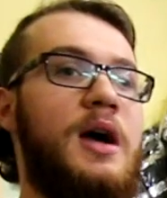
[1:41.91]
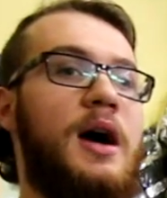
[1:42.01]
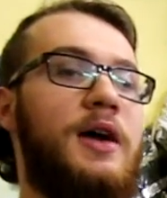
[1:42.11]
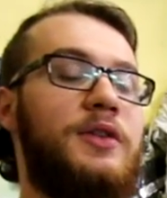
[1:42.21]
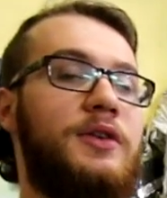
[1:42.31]

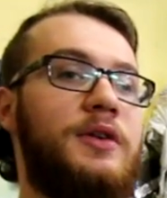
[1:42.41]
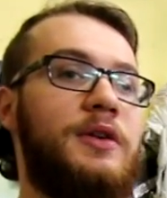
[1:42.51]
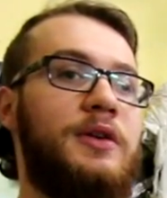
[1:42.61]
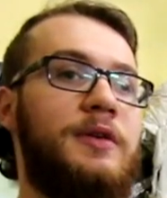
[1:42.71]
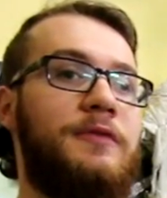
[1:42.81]

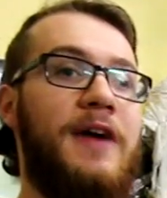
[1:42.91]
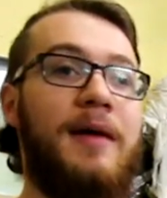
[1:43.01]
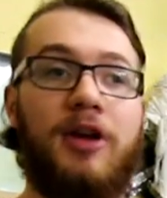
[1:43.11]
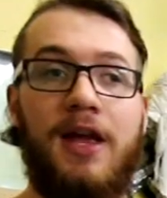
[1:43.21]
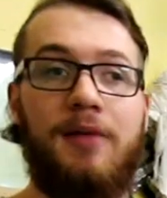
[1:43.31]
either
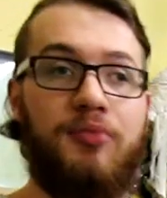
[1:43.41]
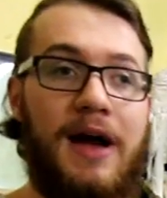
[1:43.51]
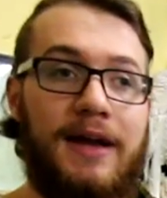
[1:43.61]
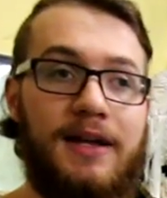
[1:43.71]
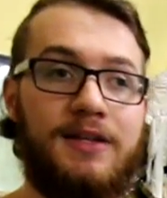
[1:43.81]
fabricate
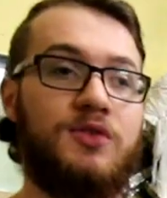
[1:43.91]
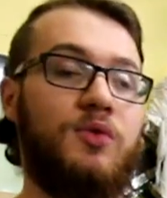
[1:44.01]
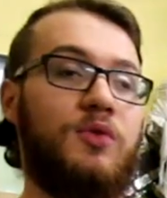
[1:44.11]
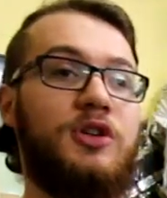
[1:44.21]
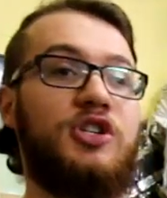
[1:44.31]
brackets
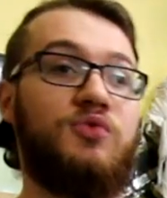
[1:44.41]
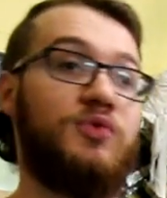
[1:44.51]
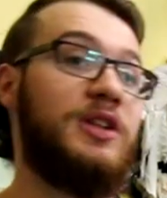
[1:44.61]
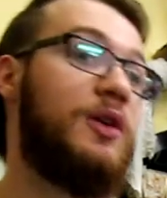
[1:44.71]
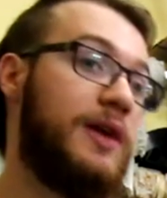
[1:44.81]
or just
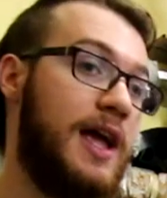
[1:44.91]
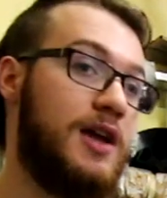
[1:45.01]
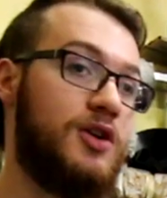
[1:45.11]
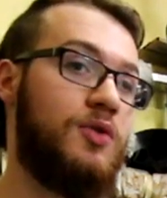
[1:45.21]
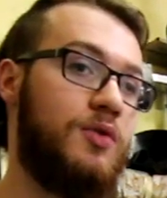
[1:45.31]

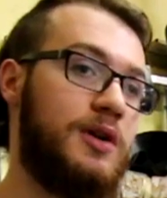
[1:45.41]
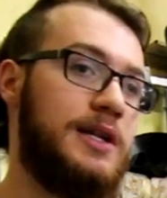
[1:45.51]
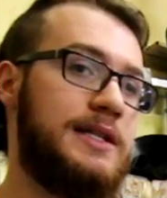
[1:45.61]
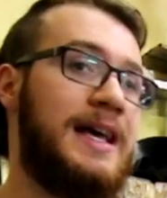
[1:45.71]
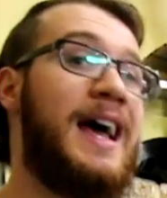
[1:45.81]
relocate your
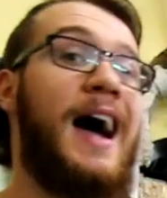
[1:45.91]
horns.